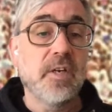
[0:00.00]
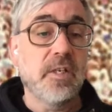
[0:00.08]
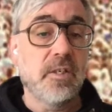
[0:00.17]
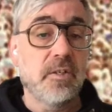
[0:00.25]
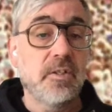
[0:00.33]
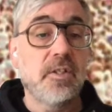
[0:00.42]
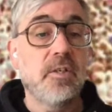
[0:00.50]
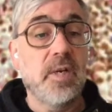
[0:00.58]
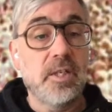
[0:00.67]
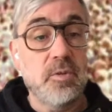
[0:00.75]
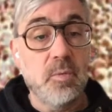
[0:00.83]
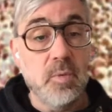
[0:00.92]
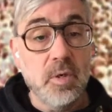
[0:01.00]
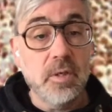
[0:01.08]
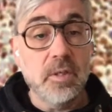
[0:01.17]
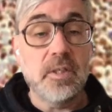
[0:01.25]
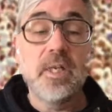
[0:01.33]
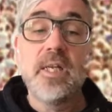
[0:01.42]
And we all thought,
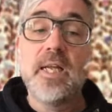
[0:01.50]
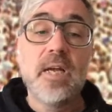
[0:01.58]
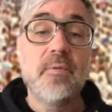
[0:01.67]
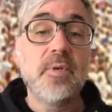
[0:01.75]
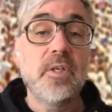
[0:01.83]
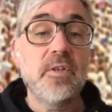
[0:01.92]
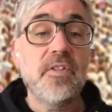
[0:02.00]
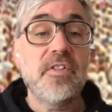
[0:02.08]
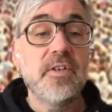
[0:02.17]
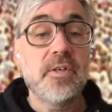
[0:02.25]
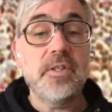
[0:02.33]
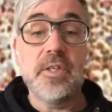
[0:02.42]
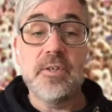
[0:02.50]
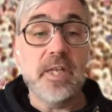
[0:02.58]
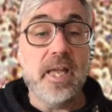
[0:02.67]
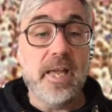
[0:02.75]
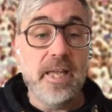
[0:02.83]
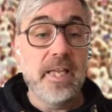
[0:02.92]
okay, this is so big,
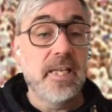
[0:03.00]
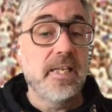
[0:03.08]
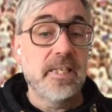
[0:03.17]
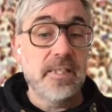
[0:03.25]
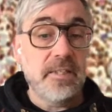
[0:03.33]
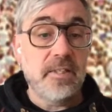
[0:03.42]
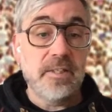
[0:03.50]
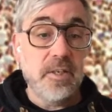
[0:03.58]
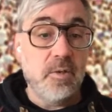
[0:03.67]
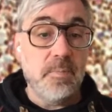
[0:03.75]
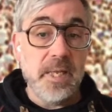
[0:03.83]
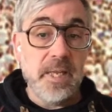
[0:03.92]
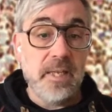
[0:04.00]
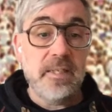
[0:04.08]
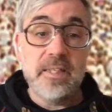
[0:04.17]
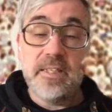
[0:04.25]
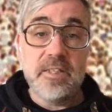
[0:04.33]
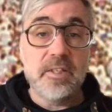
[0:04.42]
this is so impressive,
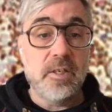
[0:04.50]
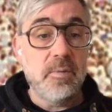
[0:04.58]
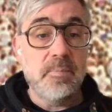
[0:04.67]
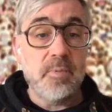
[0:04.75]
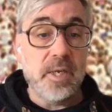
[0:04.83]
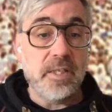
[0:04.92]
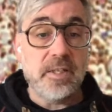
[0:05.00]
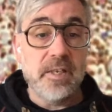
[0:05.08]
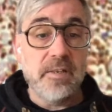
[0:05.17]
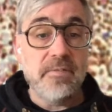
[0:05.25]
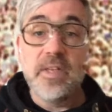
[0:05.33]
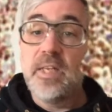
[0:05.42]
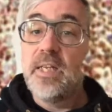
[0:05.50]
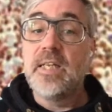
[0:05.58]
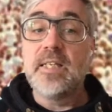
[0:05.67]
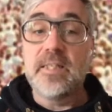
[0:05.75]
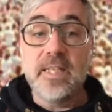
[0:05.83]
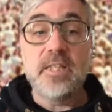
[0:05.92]
this will be the end of hunger
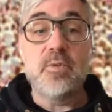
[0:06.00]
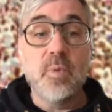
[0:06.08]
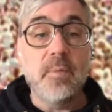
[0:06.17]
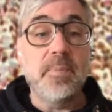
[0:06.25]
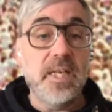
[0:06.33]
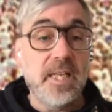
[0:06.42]
in the world.